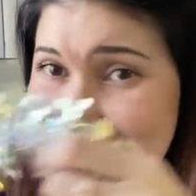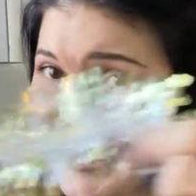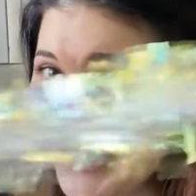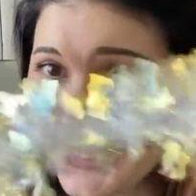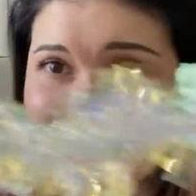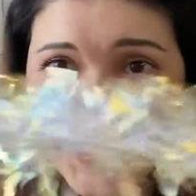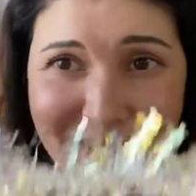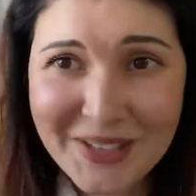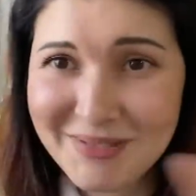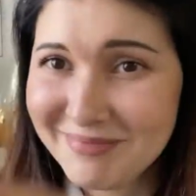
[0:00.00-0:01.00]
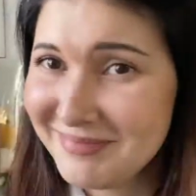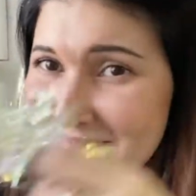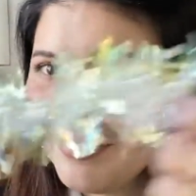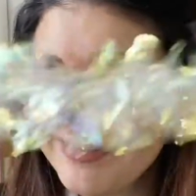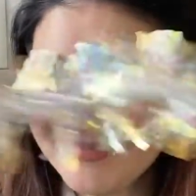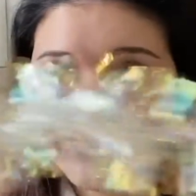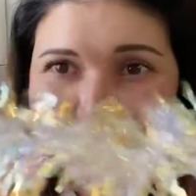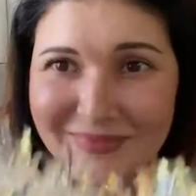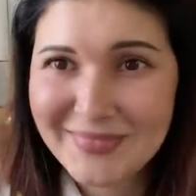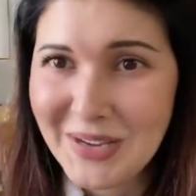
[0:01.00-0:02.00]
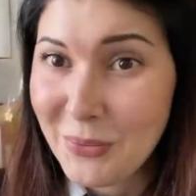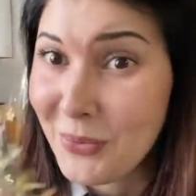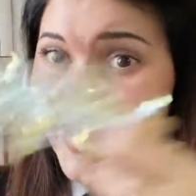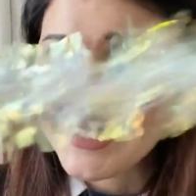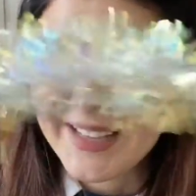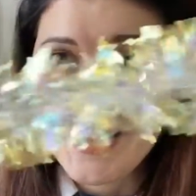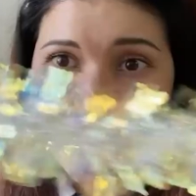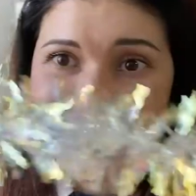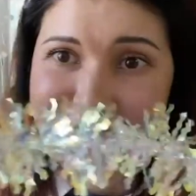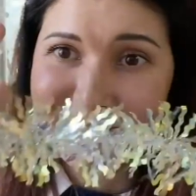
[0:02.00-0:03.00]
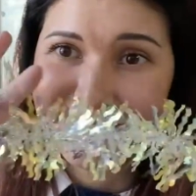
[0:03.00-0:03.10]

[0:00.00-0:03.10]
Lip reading: Still here. Where is the end?